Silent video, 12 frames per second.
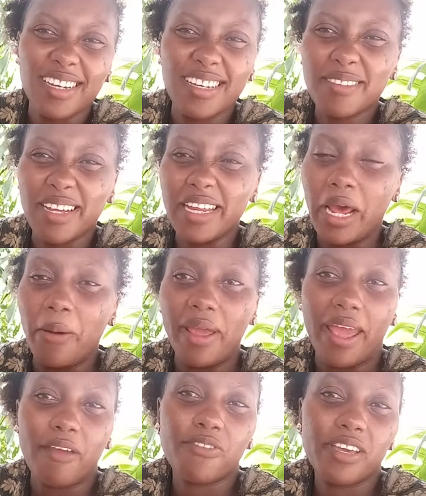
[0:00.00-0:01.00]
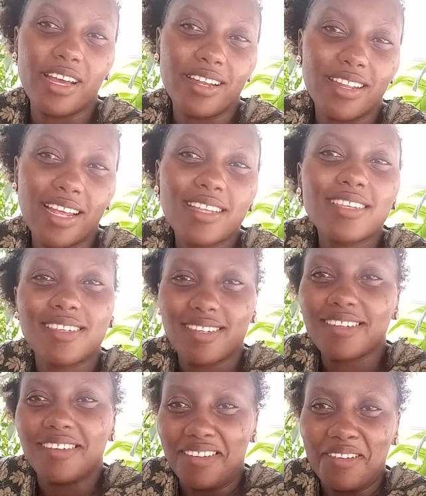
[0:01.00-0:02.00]
In in a way I figured
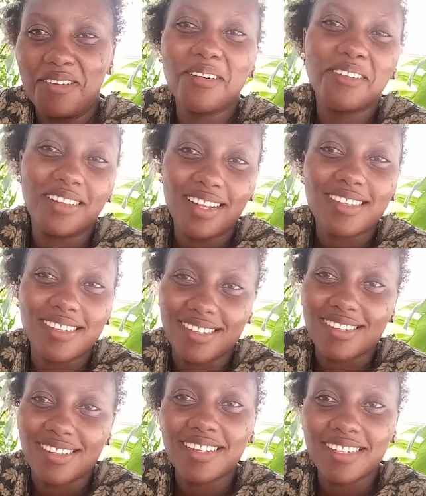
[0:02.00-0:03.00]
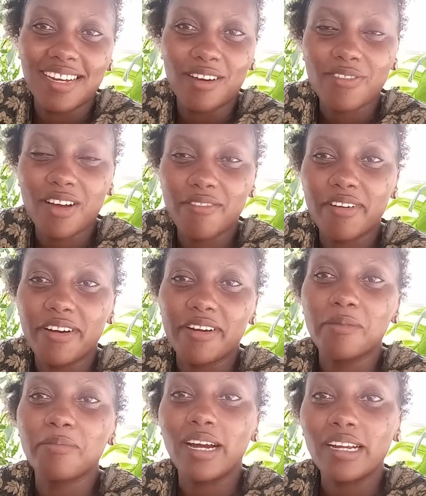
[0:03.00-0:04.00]
that's you know that's that's enough
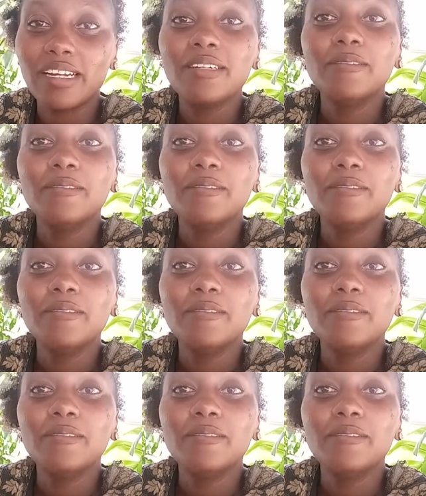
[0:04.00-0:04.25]
covering but